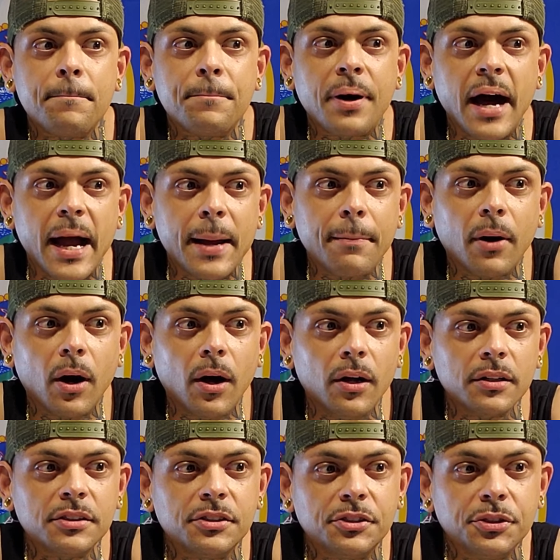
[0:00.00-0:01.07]

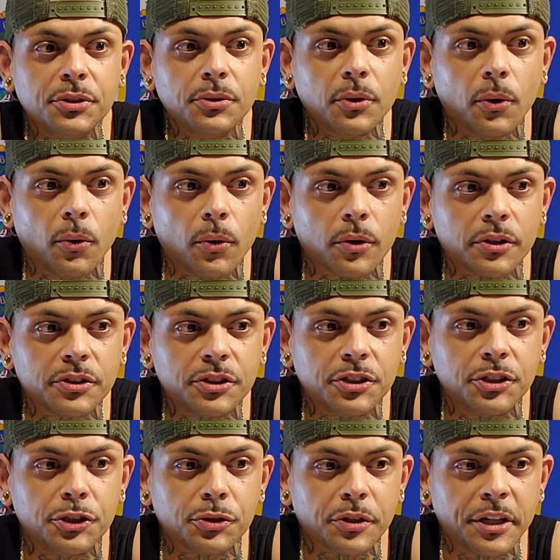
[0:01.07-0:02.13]
piebald to orange
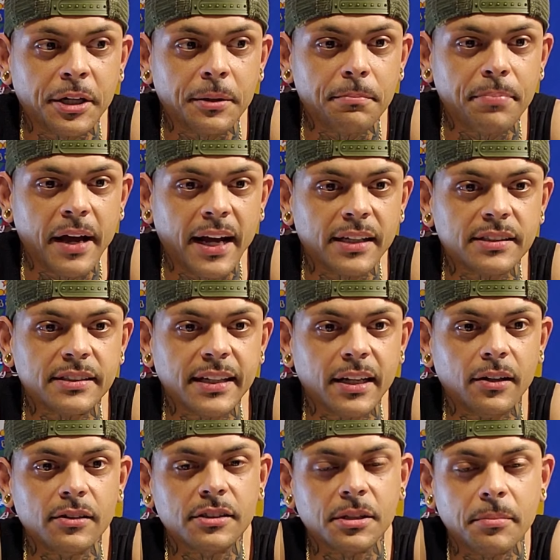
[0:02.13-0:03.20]
dream
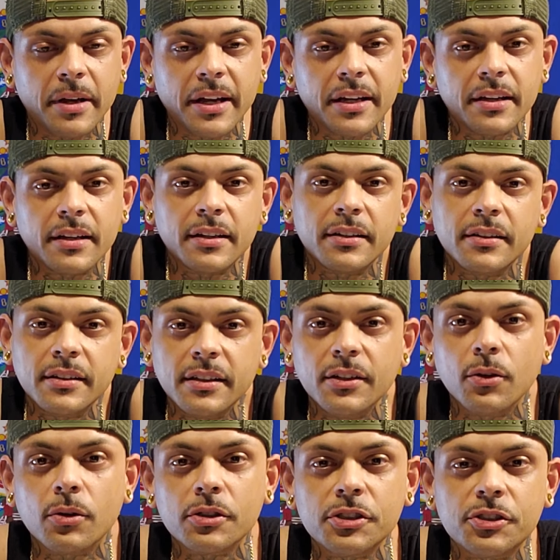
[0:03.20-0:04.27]
pastel to make the
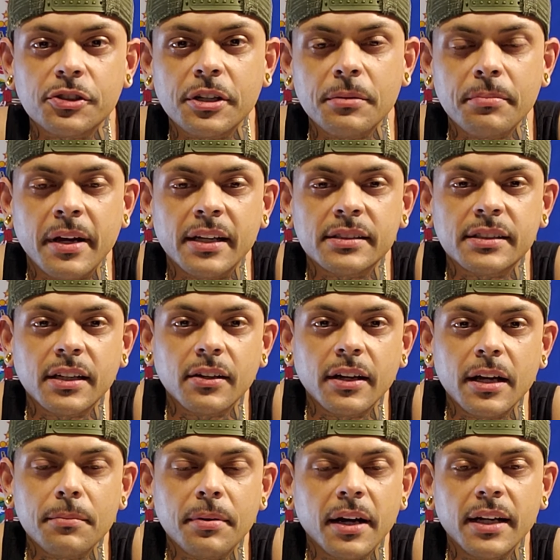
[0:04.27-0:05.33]
orange dream pastel
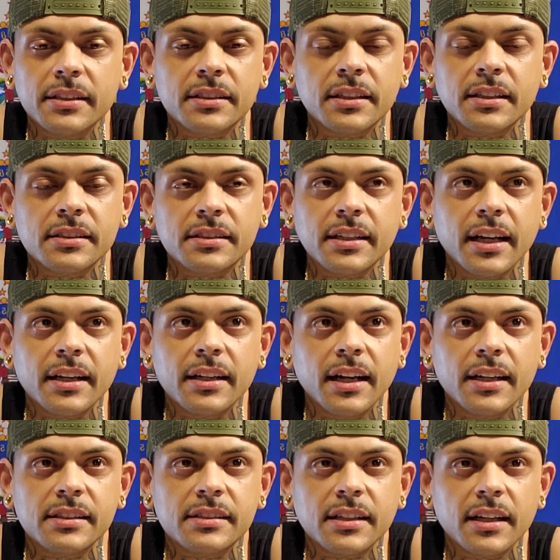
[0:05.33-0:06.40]
het pieds, and instead
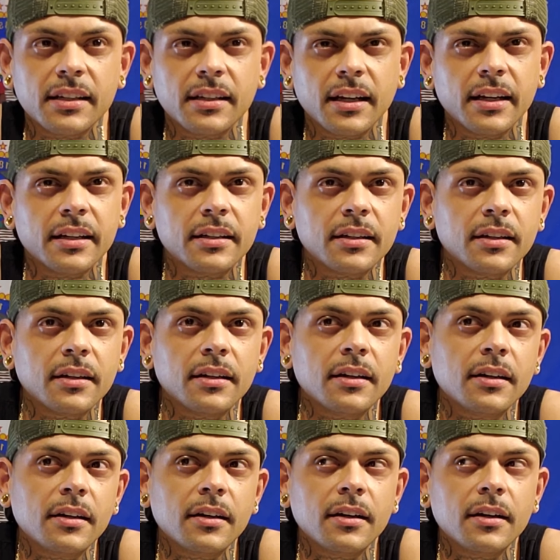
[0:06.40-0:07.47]
I said like
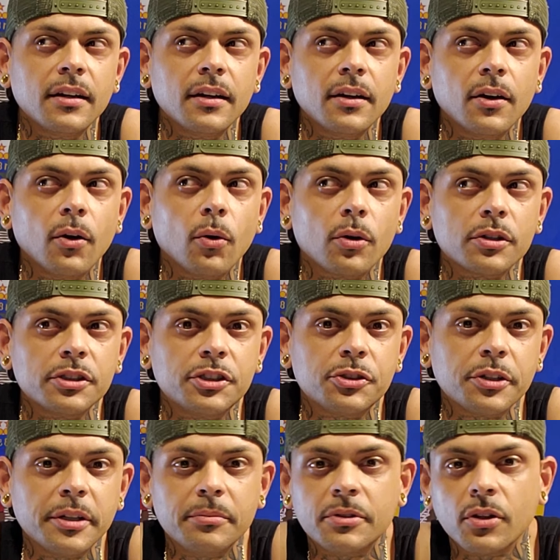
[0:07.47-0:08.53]
orange
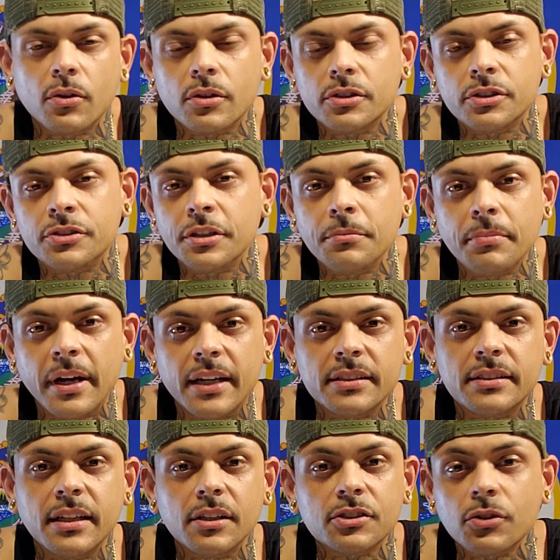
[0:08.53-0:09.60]
dream to orange dream
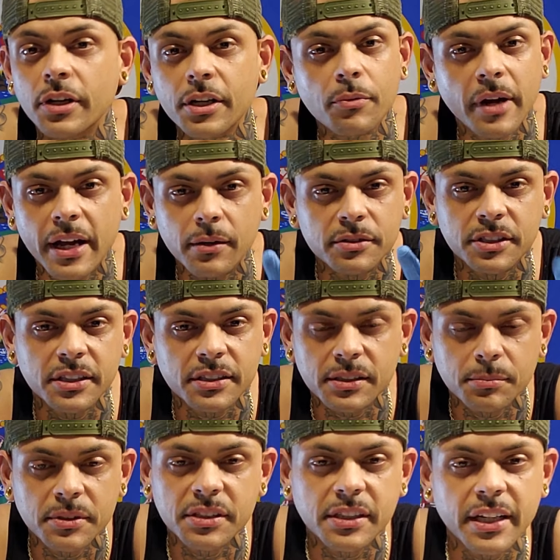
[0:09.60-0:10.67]
pastel. So anyway, it was just a
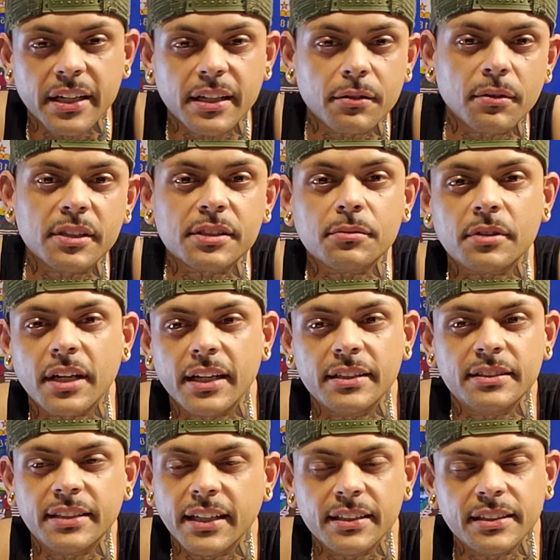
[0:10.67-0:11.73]
mistake. It wasn't what I
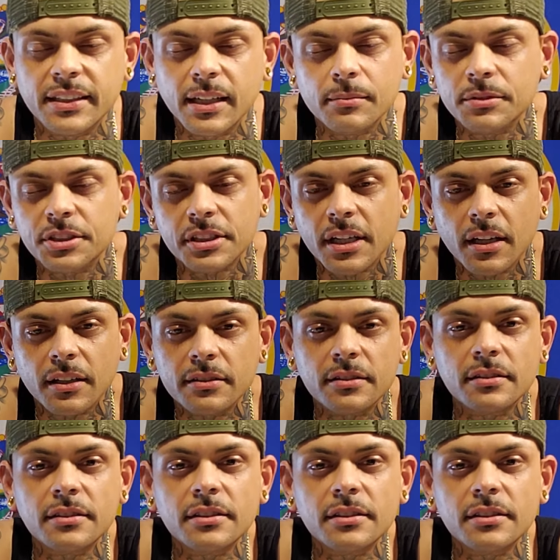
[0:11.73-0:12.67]
intended. I'm sure I'll